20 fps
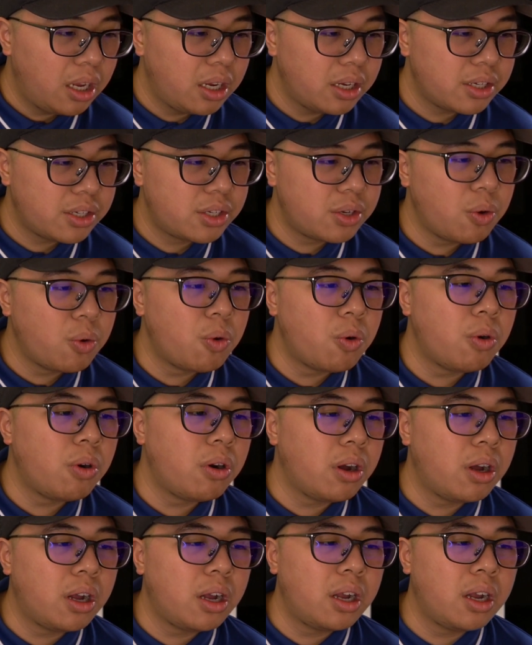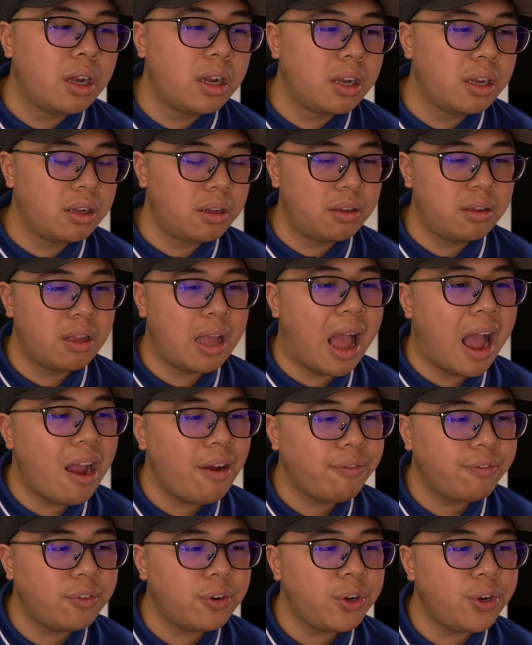so
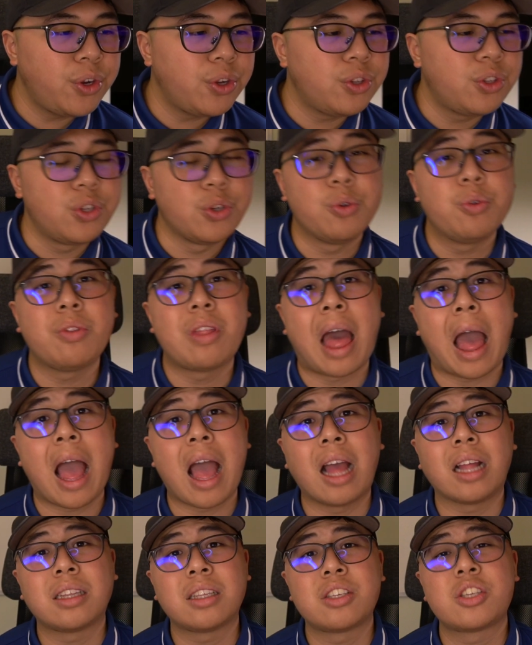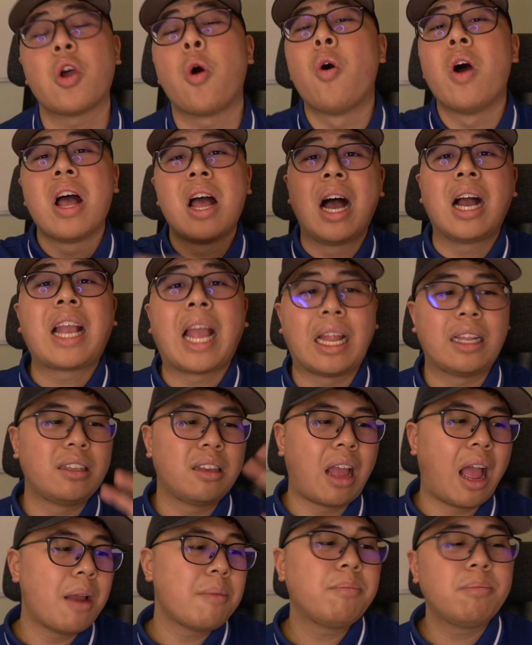after you do that, so
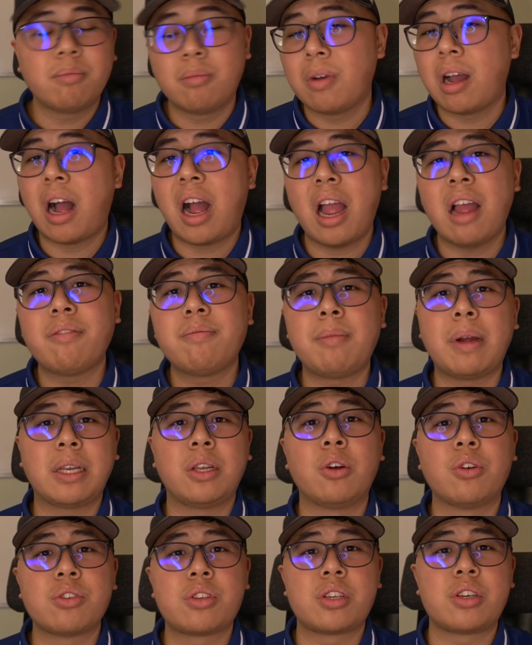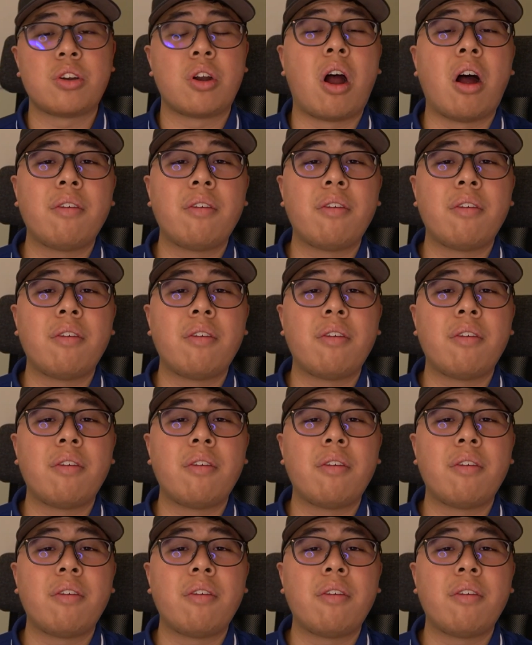again, I have my notes here.